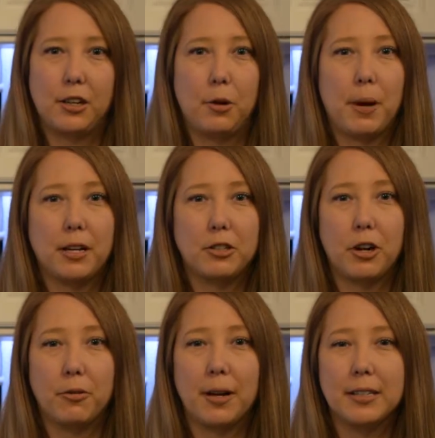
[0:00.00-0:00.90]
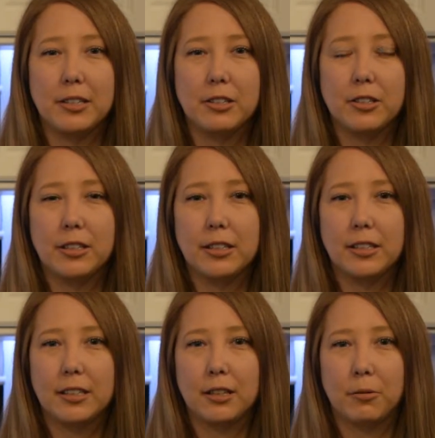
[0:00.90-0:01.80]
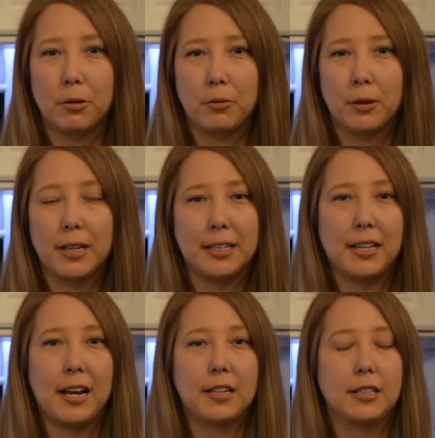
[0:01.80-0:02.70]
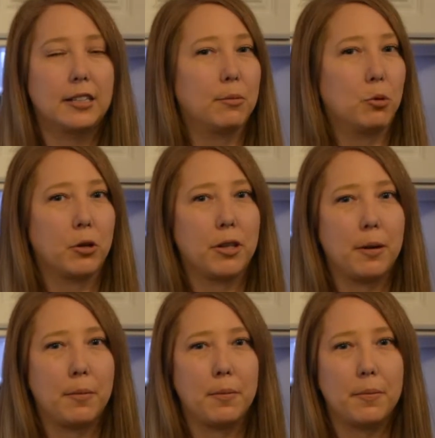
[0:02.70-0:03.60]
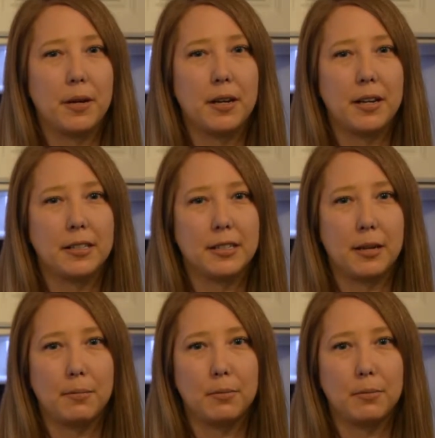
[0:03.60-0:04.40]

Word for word: go back to our racers, so we're really excited to support them in some